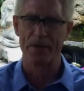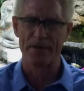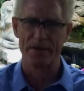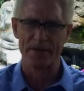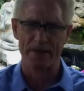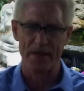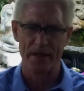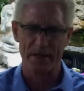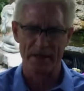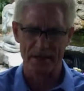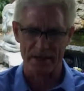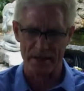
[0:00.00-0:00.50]
in the
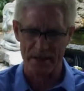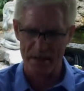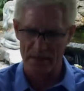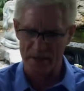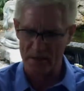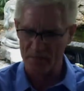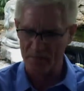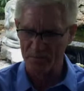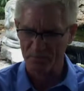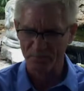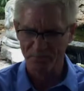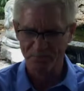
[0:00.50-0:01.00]

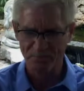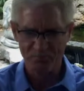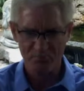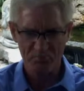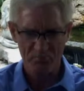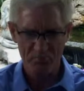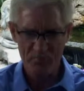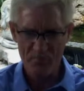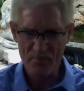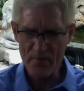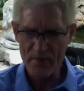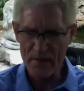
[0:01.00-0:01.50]
60s.
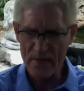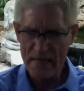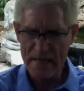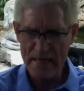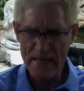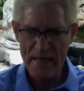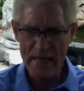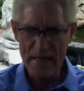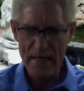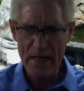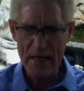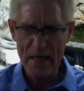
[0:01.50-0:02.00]

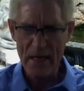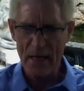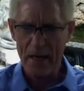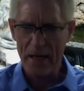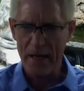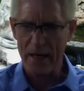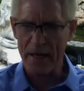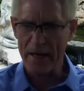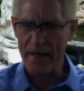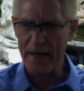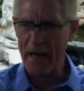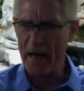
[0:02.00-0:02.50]

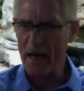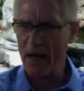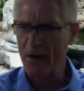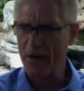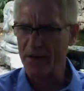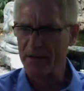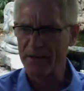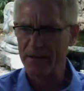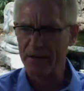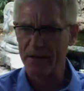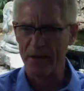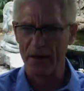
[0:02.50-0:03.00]
And now
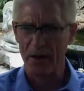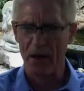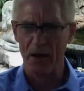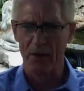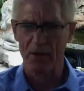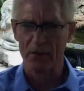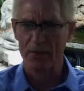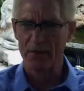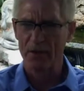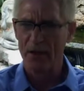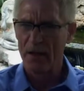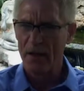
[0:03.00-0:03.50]
it's, you
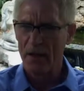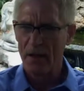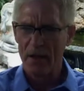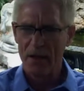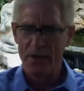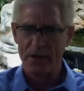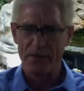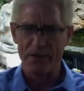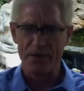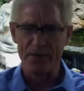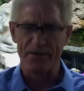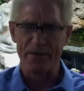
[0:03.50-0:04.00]
know,
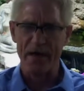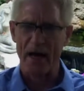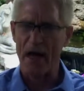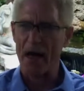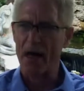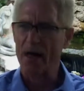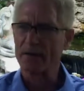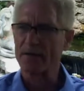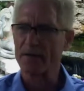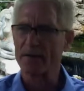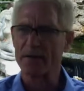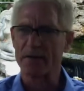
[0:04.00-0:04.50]

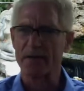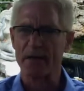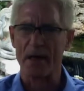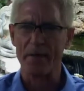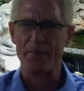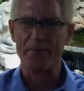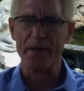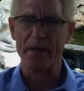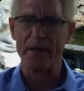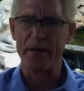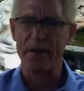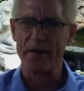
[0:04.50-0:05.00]
2000
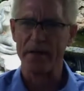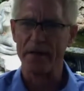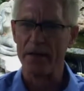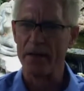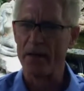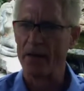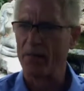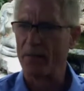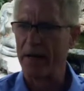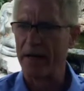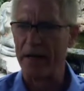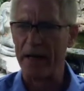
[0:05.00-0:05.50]
something, and, you
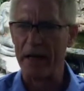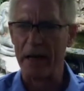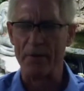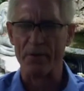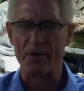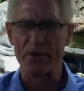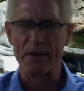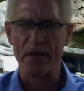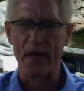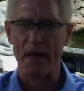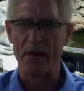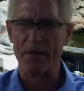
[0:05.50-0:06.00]
know, my
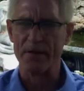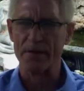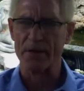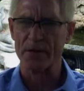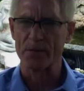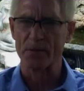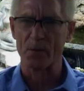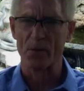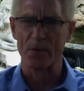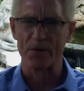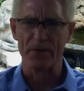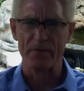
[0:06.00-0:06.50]
neighbor's house
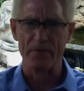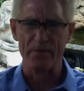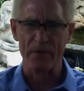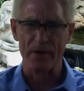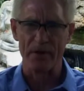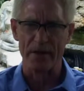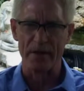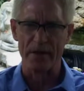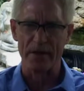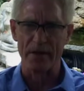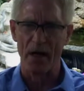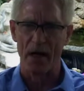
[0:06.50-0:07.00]
is worth a
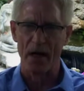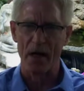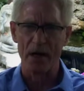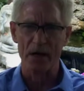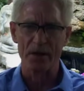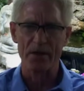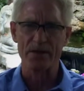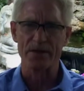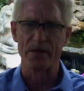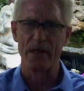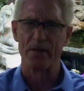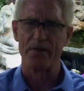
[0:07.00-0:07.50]
million
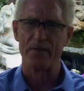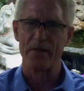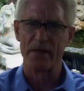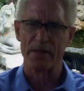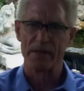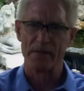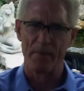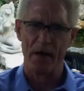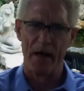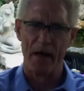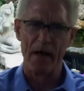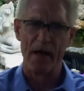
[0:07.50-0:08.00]
dollars. That
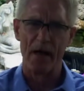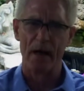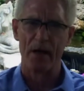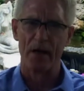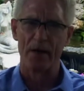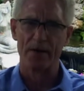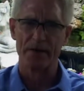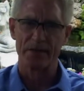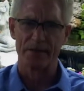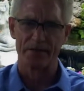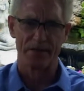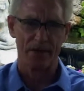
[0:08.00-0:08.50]
means my
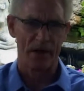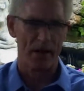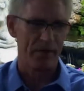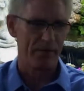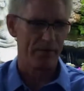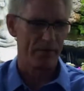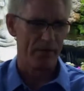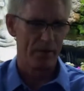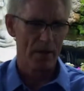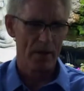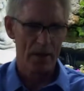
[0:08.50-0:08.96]
house, if I